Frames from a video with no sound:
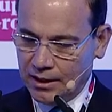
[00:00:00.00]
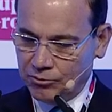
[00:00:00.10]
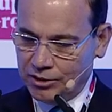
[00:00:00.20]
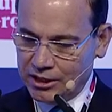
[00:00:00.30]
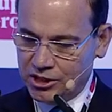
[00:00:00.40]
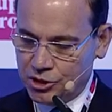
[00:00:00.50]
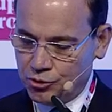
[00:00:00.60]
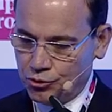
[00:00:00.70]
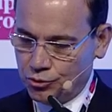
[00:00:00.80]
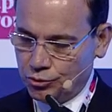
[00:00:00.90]
would like just
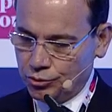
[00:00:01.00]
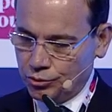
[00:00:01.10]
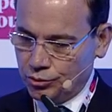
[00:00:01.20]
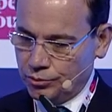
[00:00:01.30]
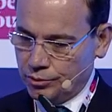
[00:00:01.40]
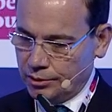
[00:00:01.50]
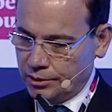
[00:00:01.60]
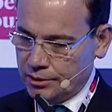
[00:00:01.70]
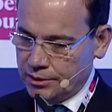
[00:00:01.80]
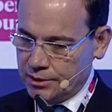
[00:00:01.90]
to
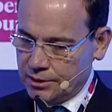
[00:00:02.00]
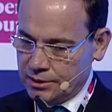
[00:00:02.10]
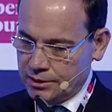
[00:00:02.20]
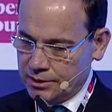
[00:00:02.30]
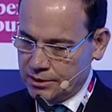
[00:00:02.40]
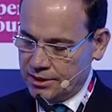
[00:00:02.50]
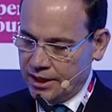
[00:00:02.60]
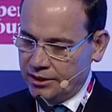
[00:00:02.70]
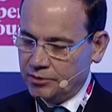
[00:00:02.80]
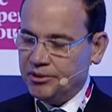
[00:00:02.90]
stay
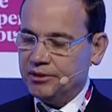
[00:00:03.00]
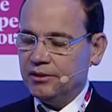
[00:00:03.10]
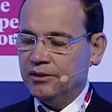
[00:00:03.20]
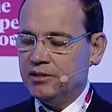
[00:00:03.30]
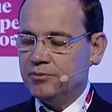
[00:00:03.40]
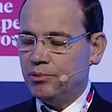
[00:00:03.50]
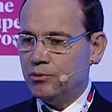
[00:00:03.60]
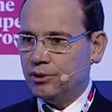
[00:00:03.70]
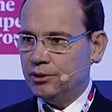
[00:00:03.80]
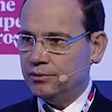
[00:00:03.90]
a little bit in this
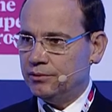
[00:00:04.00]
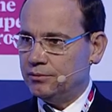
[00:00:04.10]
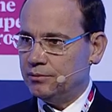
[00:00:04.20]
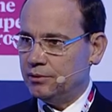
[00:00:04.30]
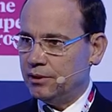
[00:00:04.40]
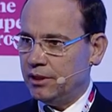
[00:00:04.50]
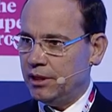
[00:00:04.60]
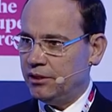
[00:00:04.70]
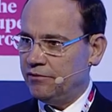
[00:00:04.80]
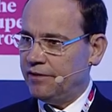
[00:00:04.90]
point
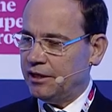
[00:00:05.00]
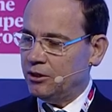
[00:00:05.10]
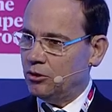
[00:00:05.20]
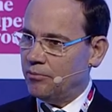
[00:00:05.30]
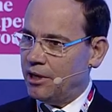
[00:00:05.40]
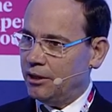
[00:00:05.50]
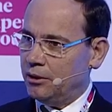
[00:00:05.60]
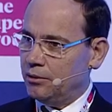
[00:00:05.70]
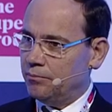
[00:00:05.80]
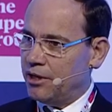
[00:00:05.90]
and reflecting on
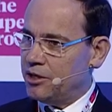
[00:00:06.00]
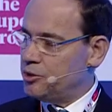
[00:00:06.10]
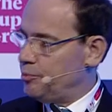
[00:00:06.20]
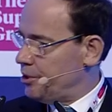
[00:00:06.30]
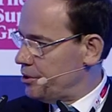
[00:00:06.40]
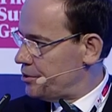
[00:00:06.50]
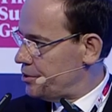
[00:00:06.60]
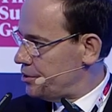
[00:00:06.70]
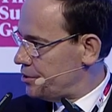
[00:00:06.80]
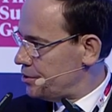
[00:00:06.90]
my
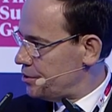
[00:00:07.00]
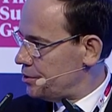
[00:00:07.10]
experiences.